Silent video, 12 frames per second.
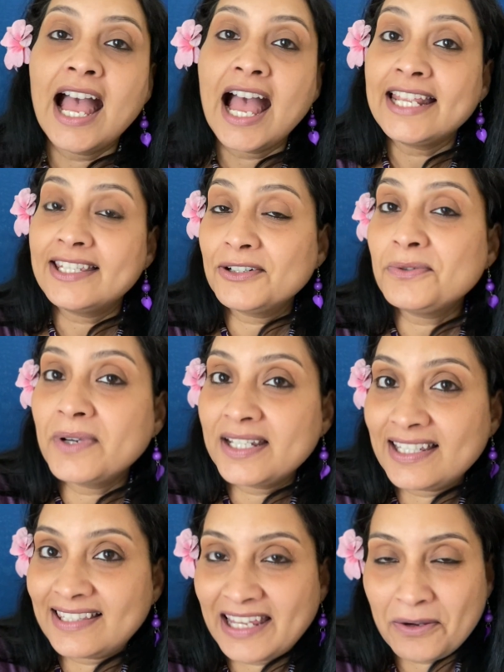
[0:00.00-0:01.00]
I do want to
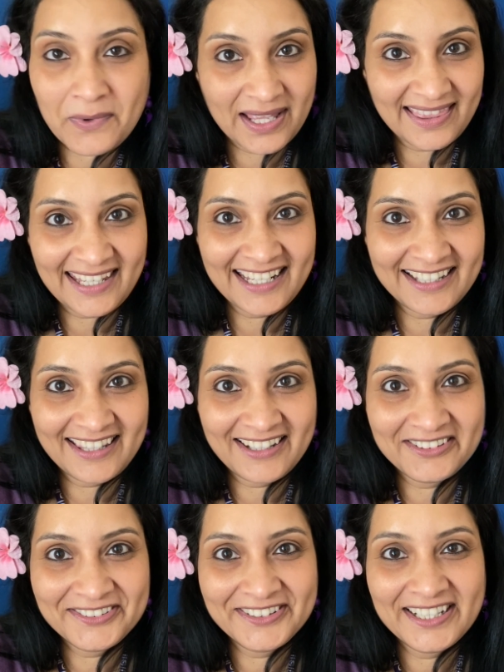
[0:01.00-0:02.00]
say one thing
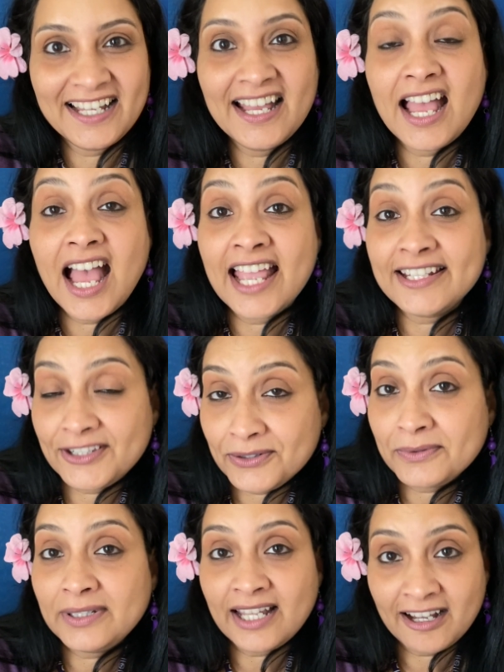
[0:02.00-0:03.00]
though. I do
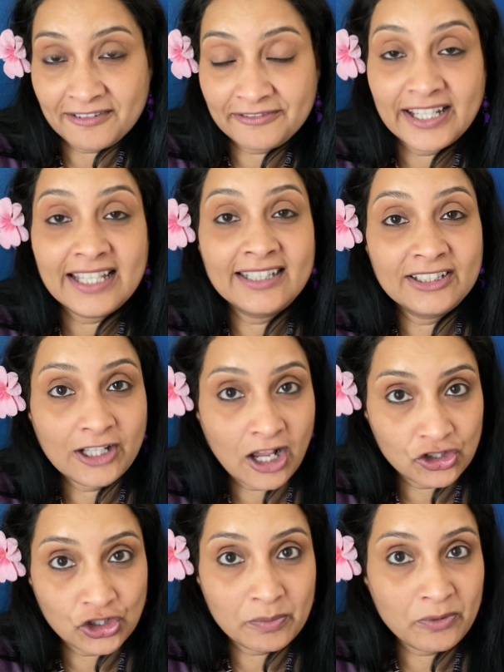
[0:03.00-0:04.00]
love the
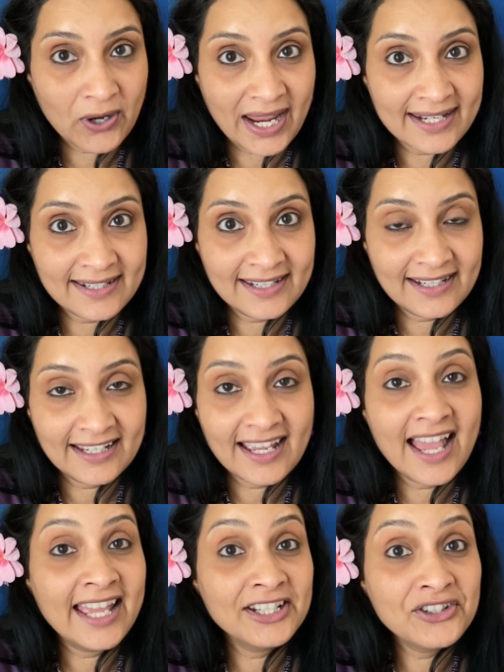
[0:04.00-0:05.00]
Tatcha brand.
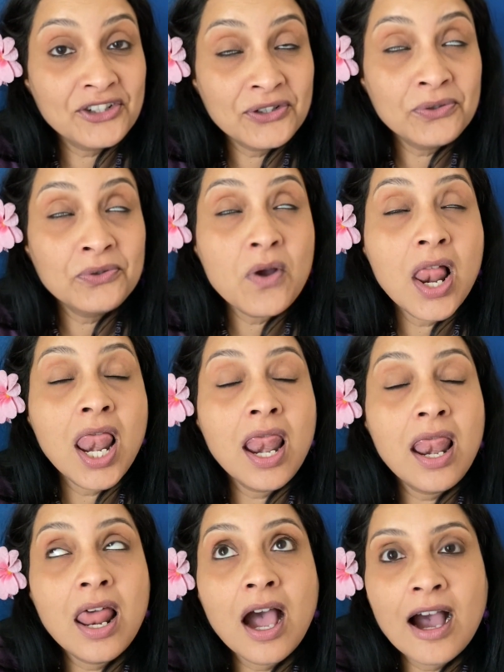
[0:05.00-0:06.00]
I do
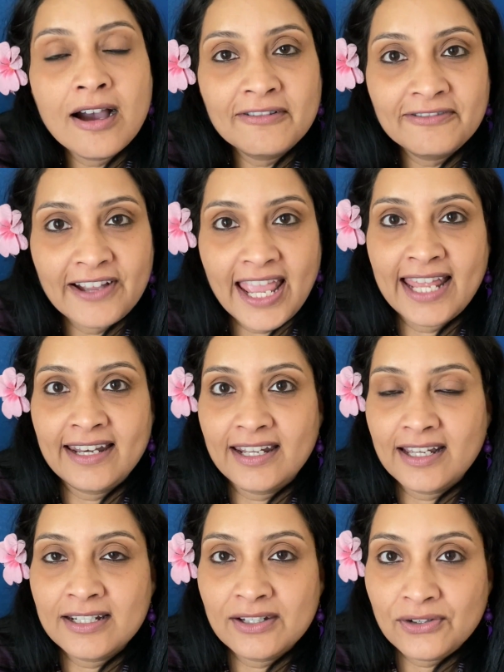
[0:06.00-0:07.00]
love and
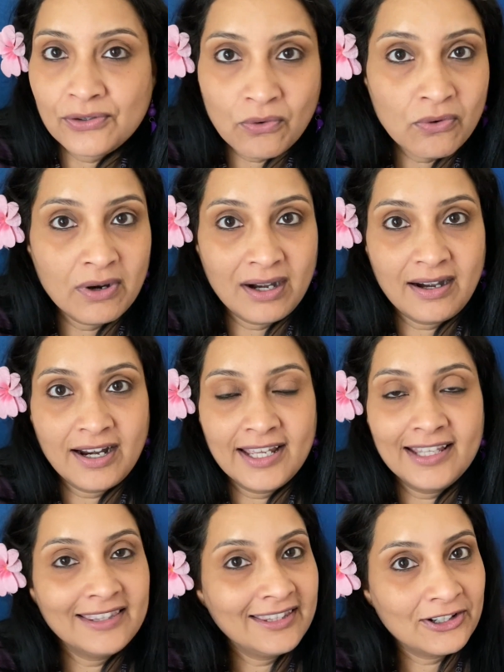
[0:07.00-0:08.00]
adore
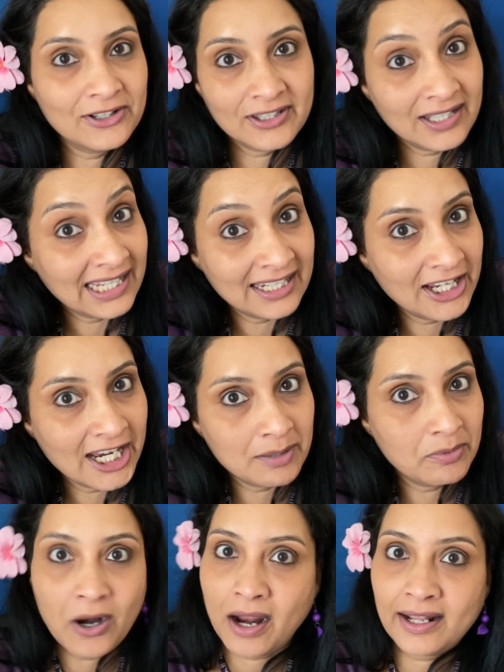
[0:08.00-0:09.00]
their skincare
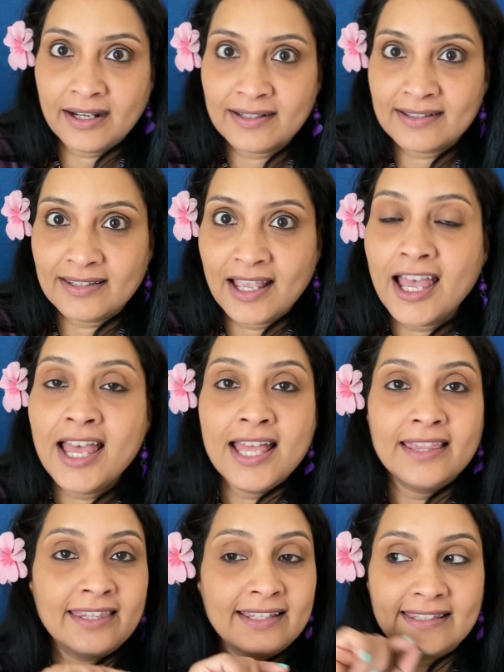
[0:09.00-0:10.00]
products.
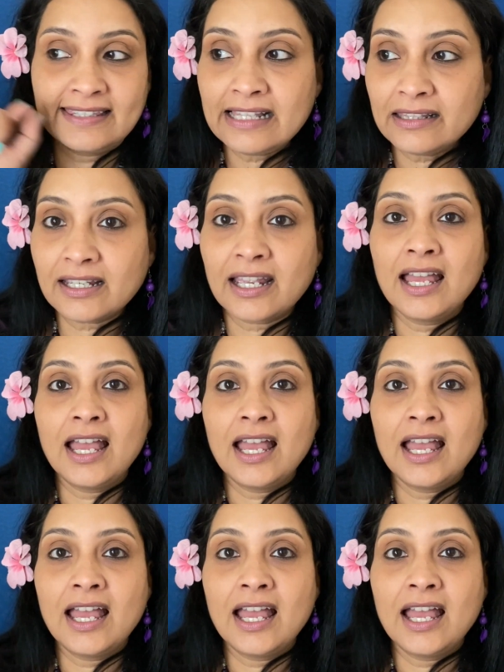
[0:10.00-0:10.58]
The silk